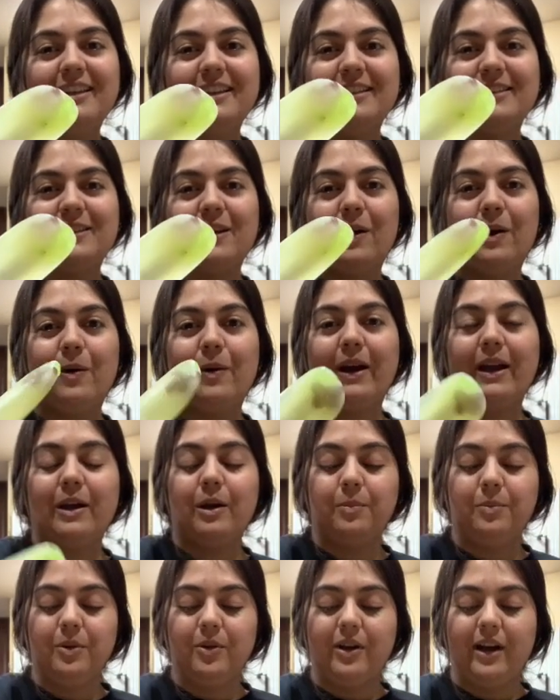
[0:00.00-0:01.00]
So I
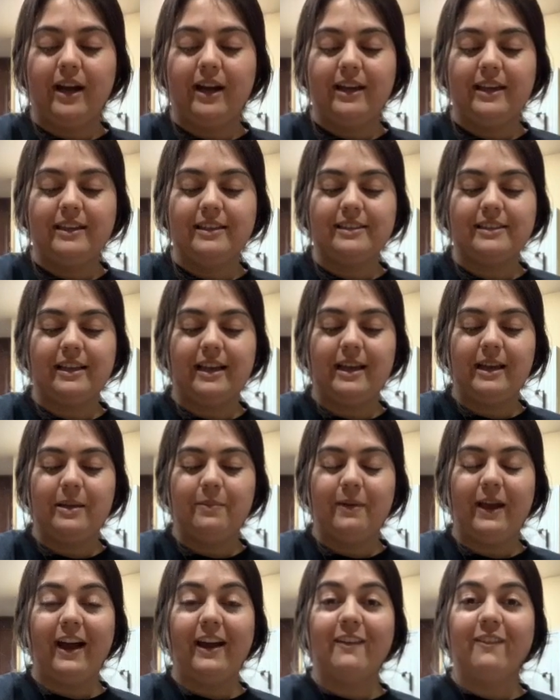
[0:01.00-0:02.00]
hope you guys
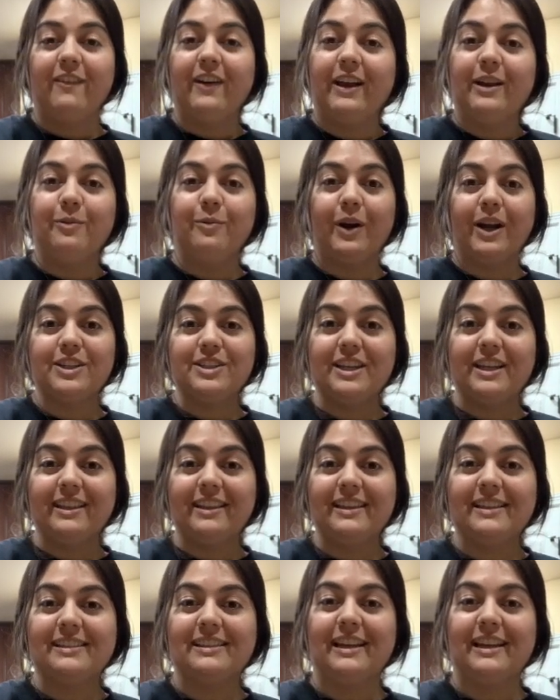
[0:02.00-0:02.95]
had fun watching this,